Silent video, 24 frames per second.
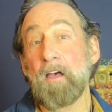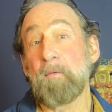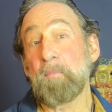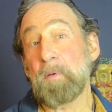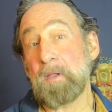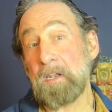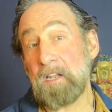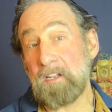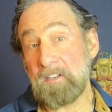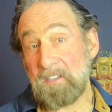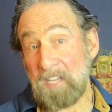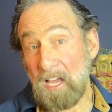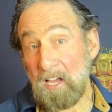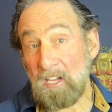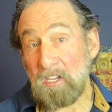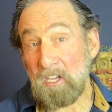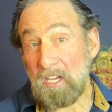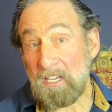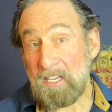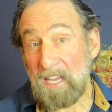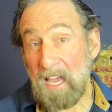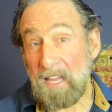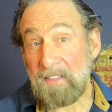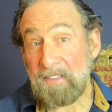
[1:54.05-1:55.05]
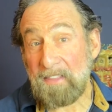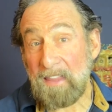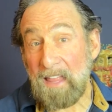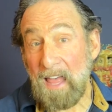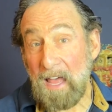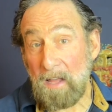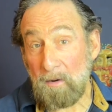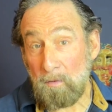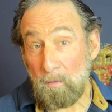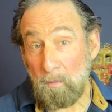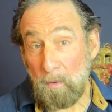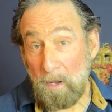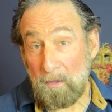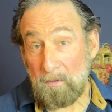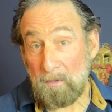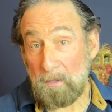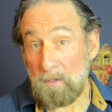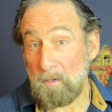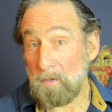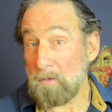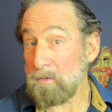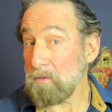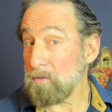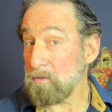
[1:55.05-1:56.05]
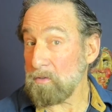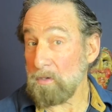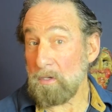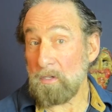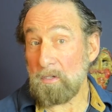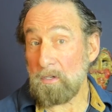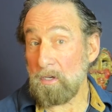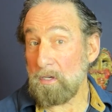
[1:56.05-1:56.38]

But until you get that resolution,